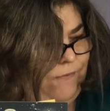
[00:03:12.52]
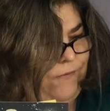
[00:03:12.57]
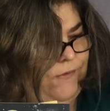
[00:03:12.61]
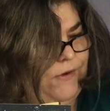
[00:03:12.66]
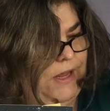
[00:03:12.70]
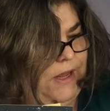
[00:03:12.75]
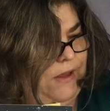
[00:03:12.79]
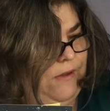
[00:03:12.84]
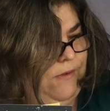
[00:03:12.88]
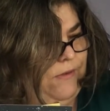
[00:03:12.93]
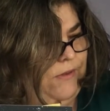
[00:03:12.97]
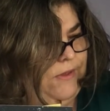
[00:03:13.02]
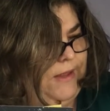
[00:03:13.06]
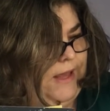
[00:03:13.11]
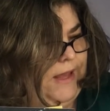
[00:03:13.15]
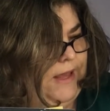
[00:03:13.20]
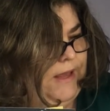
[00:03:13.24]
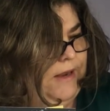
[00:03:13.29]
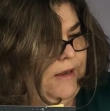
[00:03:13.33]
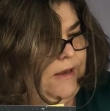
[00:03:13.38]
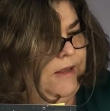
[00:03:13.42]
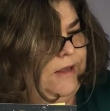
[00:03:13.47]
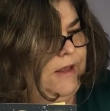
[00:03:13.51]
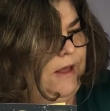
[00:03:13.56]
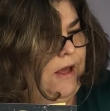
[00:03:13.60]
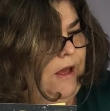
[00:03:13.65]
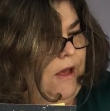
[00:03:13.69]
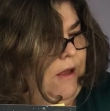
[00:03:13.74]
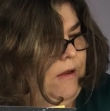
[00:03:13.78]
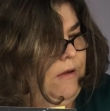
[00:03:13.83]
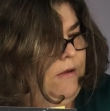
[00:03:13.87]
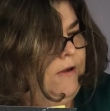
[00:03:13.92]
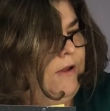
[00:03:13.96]
to use the
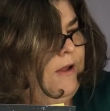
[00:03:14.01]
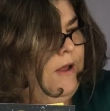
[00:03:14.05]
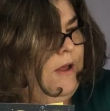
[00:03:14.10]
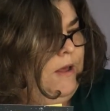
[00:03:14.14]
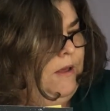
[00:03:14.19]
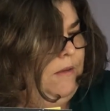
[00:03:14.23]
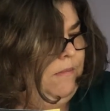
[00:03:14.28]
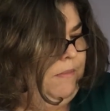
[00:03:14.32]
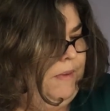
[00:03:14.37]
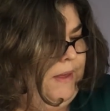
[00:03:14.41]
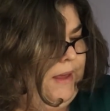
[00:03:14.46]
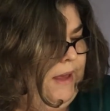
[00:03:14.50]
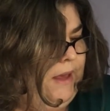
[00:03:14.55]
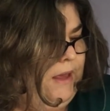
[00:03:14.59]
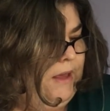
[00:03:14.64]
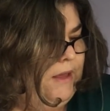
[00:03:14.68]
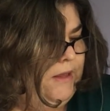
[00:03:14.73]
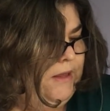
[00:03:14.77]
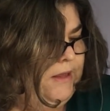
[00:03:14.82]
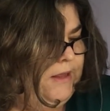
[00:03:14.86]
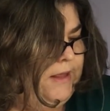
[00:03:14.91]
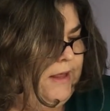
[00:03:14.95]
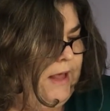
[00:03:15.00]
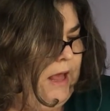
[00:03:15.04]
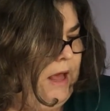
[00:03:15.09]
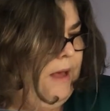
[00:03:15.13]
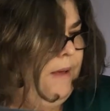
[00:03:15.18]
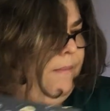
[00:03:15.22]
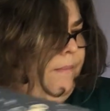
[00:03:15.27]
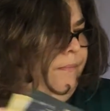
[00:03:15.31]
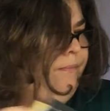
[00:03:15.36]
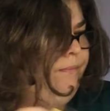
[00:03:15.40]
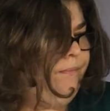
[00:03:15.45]
insert, because
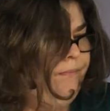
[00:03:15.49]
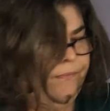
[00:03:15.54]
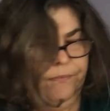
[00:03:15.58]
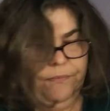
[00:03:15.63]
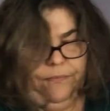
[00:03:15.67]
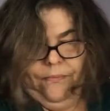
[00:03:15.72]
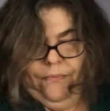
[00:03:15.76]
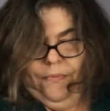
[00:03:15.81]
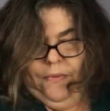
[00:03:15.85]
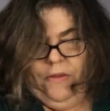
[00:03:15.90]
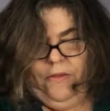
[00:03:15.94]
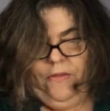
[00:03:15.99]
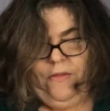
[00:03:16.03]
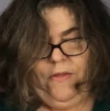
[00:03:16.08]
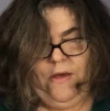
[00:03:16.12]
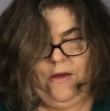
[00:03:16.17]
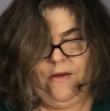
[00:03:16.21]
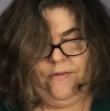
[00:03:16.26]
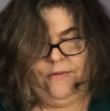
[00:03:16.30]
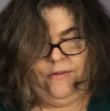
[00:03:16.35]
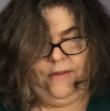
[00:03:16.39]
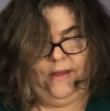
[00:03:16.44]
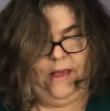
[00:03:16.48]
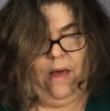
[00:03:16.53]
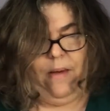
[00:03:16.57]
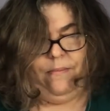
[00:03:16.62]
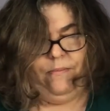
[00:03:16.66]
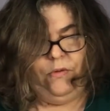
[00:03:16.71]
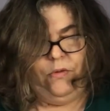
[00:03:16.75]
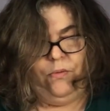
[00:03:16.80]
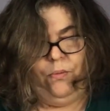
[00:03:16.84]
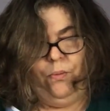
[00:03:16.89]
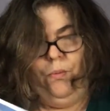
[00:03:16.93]
that
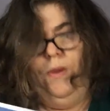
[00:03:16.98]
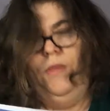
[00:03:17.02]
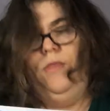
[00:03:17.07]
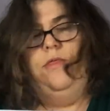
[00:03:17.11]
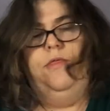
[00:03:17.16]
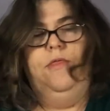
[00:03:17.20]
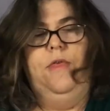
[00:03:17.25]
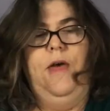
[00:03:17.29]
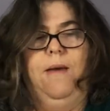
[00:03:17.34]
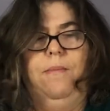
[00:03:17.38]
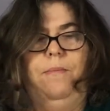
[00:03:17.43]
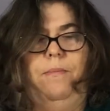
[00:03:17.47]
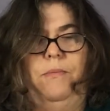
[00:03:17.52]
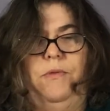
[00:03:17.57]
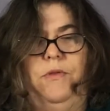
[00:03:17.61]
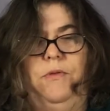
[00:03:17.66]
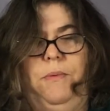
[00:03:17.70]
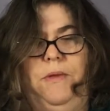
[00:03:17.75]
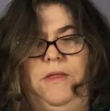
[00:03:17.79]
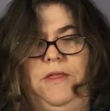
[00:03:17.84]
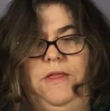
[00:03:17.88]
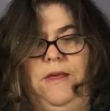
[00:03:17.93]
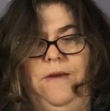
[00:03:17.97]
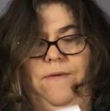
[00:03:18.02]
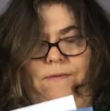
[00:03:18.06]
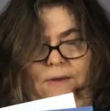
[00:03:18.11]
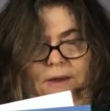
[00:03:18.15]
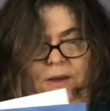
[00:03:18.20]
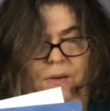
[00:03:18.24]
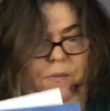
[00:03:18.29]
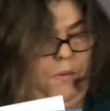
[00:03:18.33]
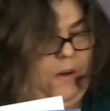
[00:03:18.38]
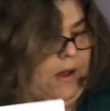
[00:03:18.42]
comes with that
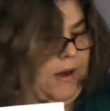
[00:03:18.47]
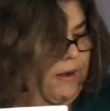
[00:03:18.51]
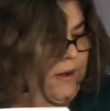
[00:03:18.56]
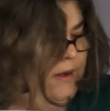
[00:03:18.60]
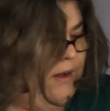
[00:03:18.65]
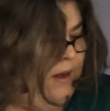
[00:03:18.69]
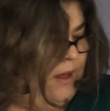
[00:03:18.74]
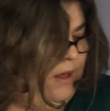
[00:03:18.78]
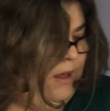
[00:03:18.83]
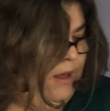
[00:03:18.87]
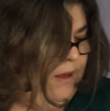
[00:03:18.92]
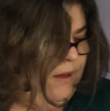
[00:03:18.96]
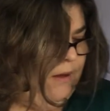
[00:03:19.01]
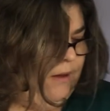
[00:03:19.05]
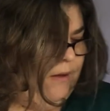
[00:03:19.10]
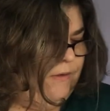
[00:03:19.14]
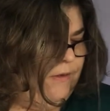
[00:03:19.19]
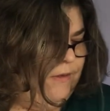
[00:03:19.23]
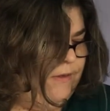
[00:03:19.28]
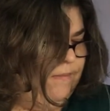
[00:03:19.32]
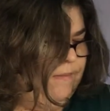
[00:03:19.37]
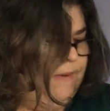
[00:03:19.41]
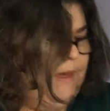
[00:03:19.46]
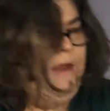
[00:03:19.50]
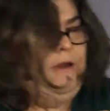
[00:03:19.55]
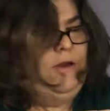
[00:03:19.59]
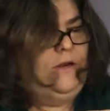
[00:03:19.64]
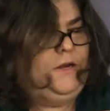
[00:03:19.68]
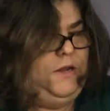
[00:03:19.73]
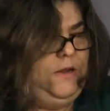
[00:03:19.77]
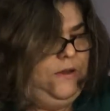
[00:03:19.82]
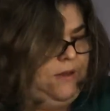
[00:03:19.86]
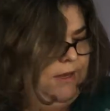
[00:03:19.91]
specific one. Because
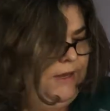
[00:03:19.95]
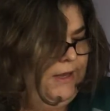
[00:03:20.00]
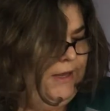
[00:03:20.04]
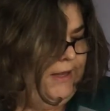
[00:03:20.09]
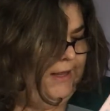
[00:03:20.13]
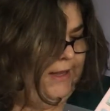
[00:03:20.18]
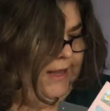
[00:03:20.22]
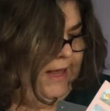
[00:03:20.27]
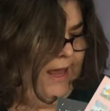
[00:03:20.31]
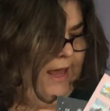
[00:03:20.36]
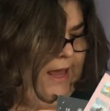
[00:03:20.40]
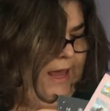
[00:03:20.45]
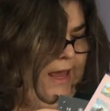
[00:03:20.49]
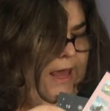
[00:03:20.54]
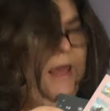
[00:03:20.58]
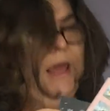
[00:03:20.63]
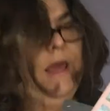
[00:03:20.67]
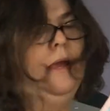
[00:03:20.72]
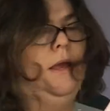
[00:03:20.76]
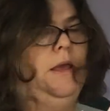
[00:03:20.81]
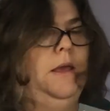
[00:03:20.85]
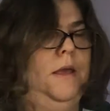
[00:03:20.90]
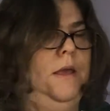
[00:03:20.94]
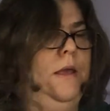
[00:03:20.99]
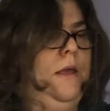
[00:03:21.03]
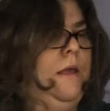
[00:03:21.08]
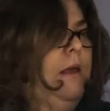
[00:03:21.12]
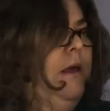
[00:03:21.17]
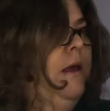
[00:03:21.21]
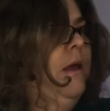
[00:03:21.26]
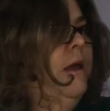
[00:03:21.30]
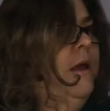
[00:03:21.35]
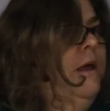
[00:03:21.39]
as you can see,
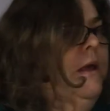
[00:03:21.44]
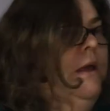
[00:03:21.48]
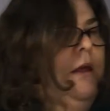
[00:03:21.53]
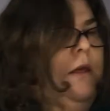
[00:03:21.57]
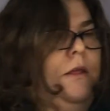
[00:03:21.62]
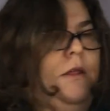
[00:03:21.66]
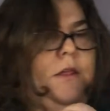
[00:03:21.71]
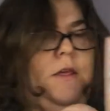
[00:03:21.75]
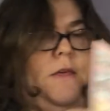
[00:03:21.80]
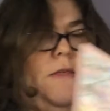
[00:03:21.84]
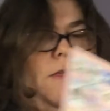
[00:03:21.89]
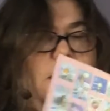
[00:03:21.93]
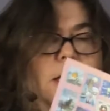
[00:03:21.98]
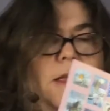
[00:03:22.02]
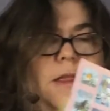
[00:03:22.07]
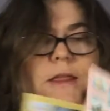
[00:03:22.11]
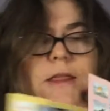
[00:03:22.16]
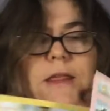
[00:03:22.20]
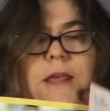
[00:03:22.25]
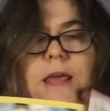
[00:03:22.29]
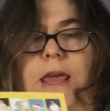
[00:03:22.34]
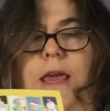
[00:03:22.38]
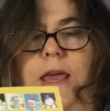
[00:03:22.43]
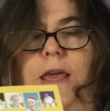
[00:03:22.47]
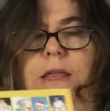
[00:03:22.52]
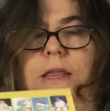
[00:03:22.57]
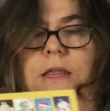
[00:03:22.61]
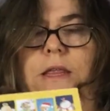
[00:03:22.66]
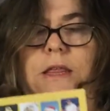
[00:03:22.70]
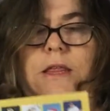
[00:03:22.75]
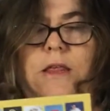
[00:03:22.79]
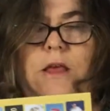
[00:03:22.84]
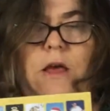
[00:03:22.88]
so that's the
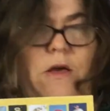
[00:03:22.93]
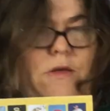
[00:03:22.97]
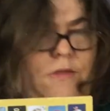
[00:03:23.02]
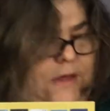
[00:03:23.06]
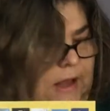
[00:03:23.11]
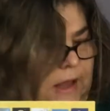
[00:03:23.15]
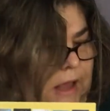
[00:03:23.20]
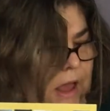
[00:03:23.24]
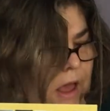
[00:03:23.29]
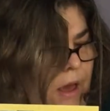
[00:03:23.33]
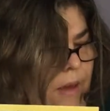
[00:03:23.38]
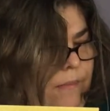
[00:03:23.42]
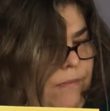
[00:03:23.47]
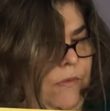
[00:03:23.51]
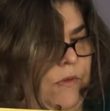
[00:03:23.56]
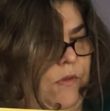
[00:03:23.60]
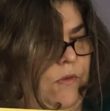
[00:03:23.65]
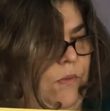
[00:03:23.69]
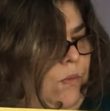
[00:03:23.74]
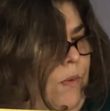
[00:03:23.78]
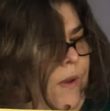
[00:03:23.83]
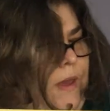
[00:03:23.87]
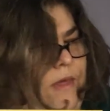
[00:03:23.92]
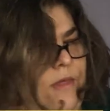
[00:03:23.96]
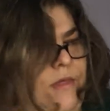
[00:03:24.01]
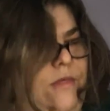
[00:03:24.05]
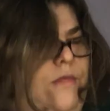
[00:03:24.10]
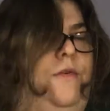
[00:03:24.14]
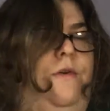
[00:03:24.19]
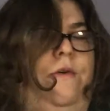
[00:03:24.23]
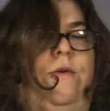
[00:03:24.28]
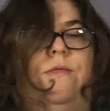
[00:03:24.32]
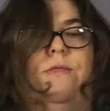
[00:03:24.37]
insert that comes
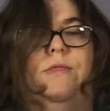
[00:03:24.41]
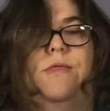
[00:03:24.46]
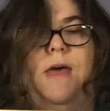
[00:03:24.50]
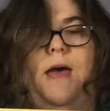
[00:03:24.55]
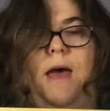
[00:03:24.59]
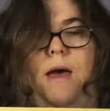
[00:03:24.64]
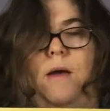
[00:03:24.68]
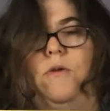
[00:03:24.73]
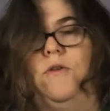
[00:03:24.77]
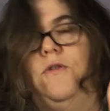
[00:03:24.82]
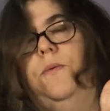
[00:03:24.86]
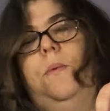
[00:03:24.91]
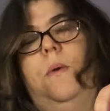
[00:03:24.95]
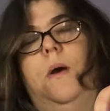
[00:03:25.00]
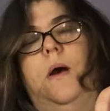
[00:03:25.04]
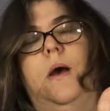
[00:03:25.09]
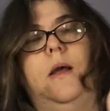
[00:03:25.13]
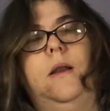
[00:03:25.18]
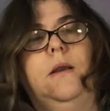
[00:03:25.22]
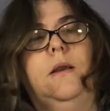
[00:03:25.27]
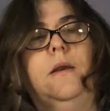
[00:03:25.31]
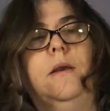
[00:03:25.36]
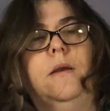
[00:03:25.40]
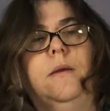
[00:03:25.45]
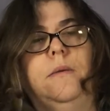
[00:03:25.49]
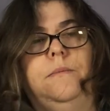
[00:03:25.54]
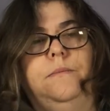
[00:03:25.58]
with that one.